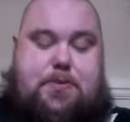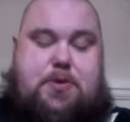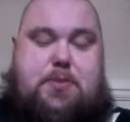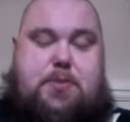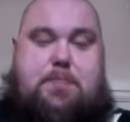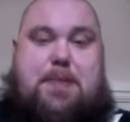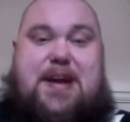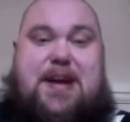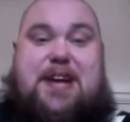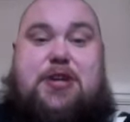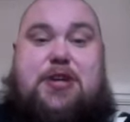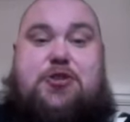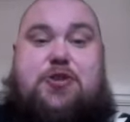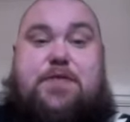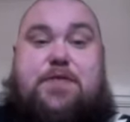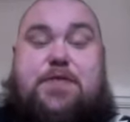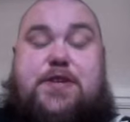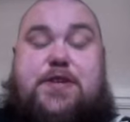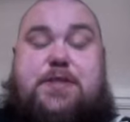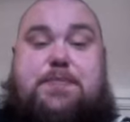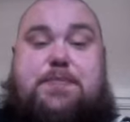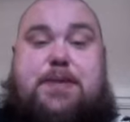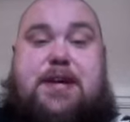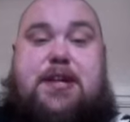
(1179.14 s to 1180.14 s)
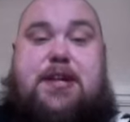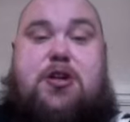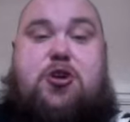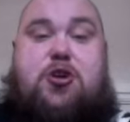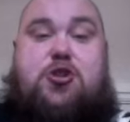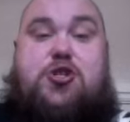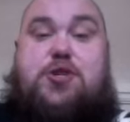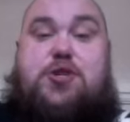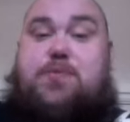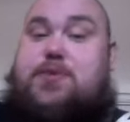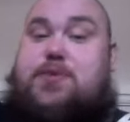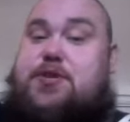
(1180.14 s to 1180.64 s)
backing track for you to play
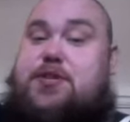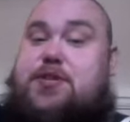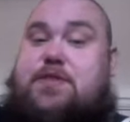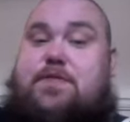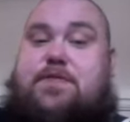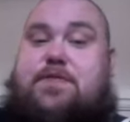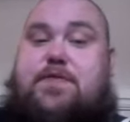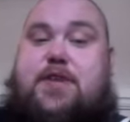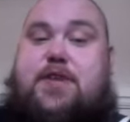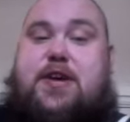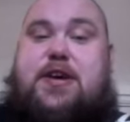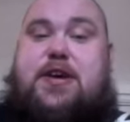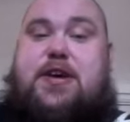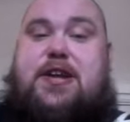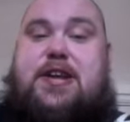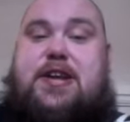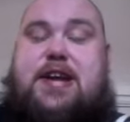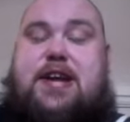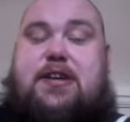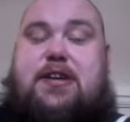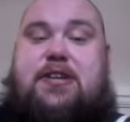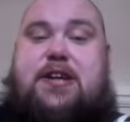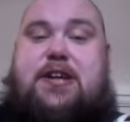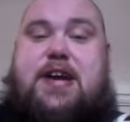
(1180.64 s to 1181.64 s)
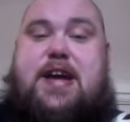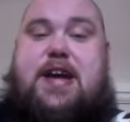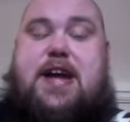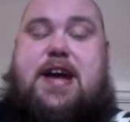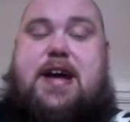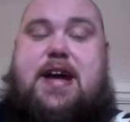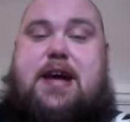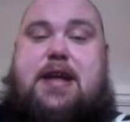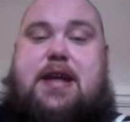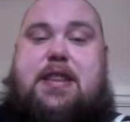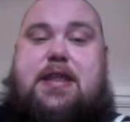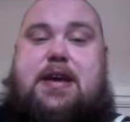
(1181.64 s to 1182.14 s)
along to once you've nailed it,
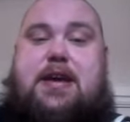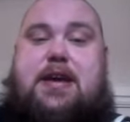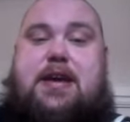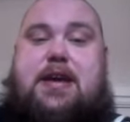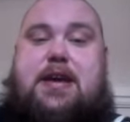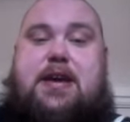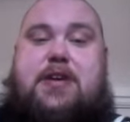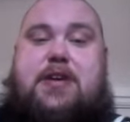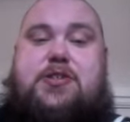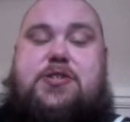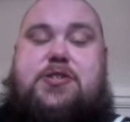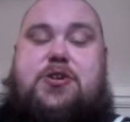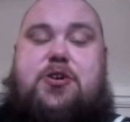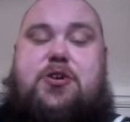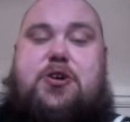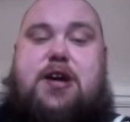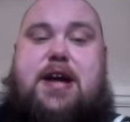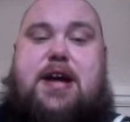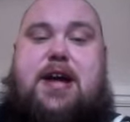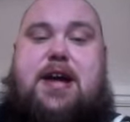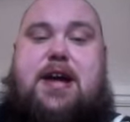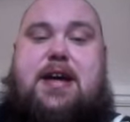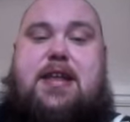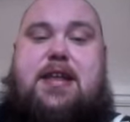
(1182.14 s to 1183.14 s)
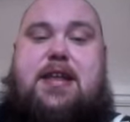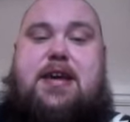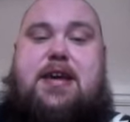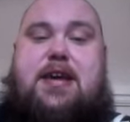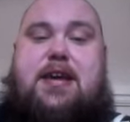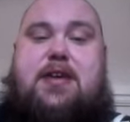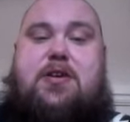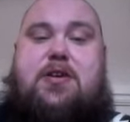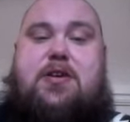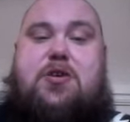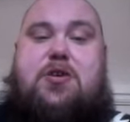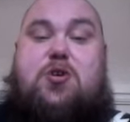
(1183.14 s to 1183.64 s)
the song, and
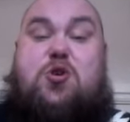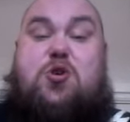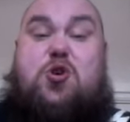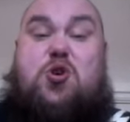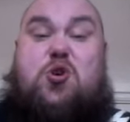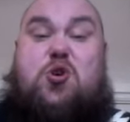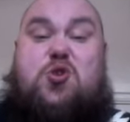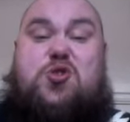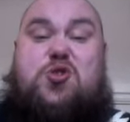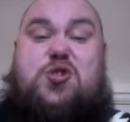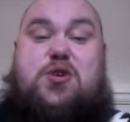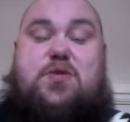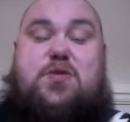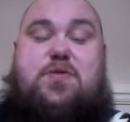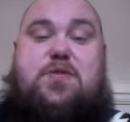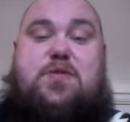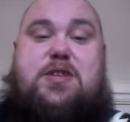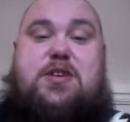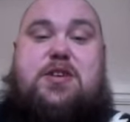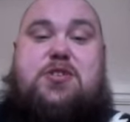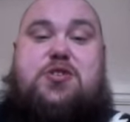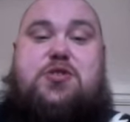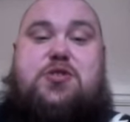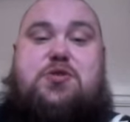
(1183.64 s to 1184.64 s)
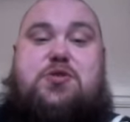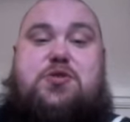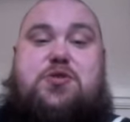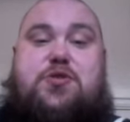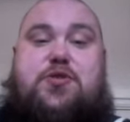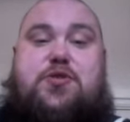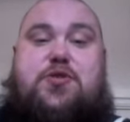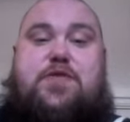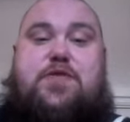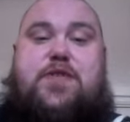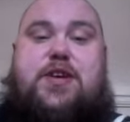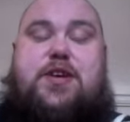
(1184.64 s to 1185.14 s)
then also this
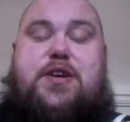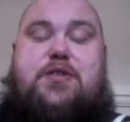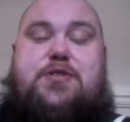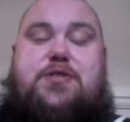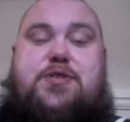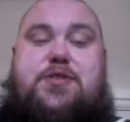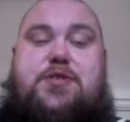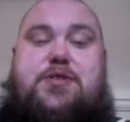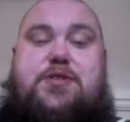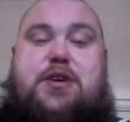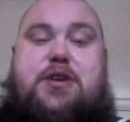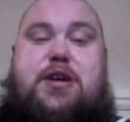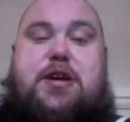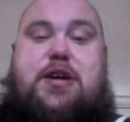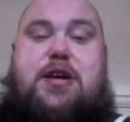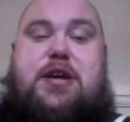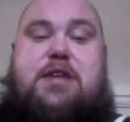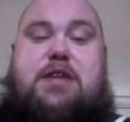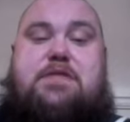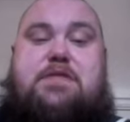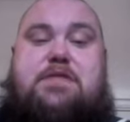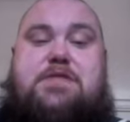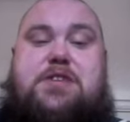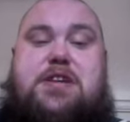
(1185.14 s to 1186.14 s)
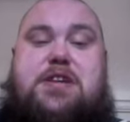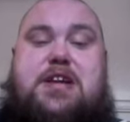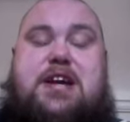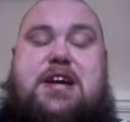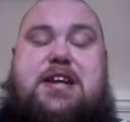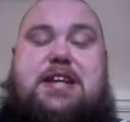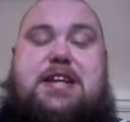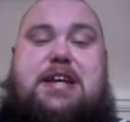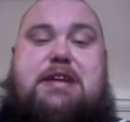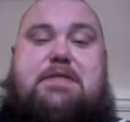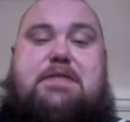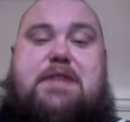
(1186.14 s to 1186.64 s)
tutorial video, so it gives you an
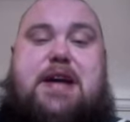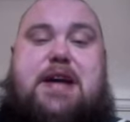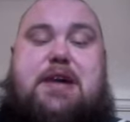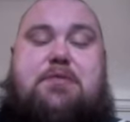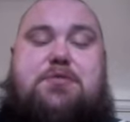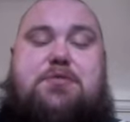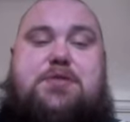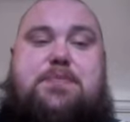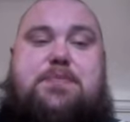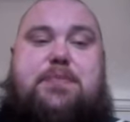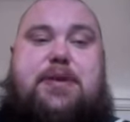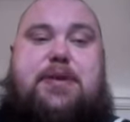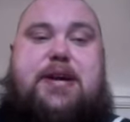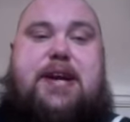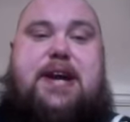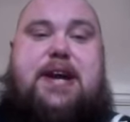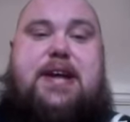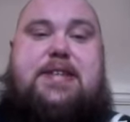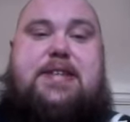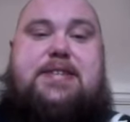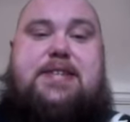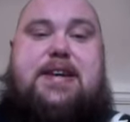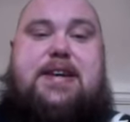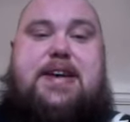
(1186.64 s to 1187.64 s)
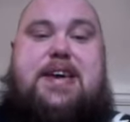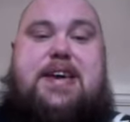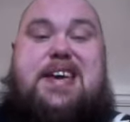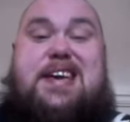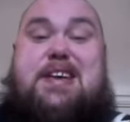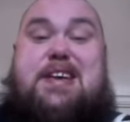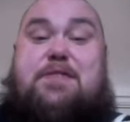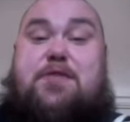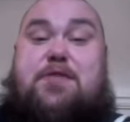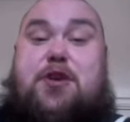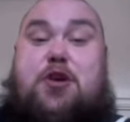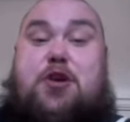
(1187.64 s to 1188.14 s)
idea of how to play it.
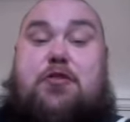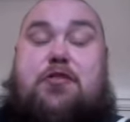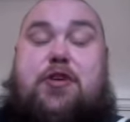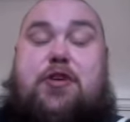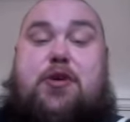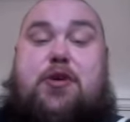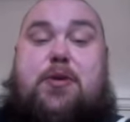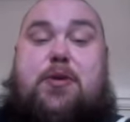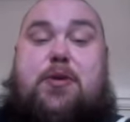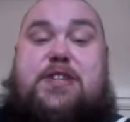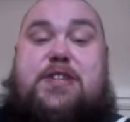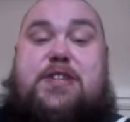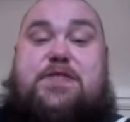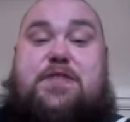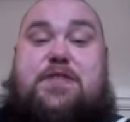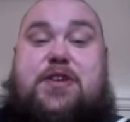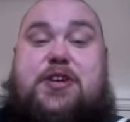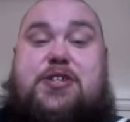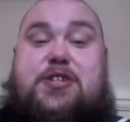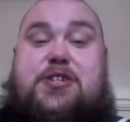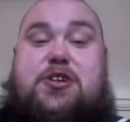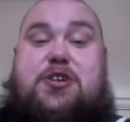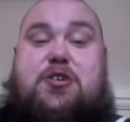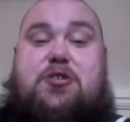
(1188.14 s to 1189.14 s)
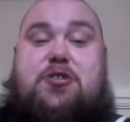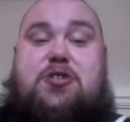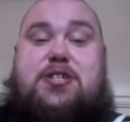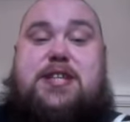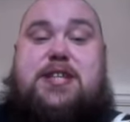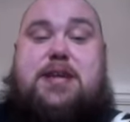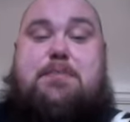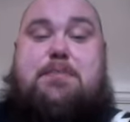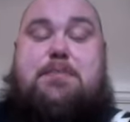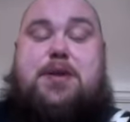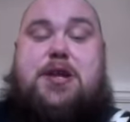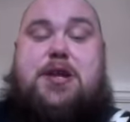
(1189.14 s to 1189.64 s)
If you've got any requests for any songs,
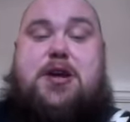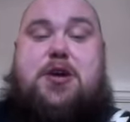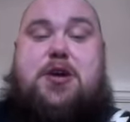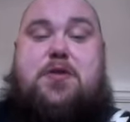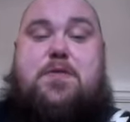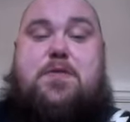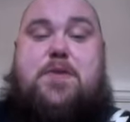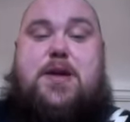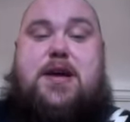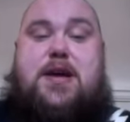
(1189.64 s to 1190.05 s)
let me know.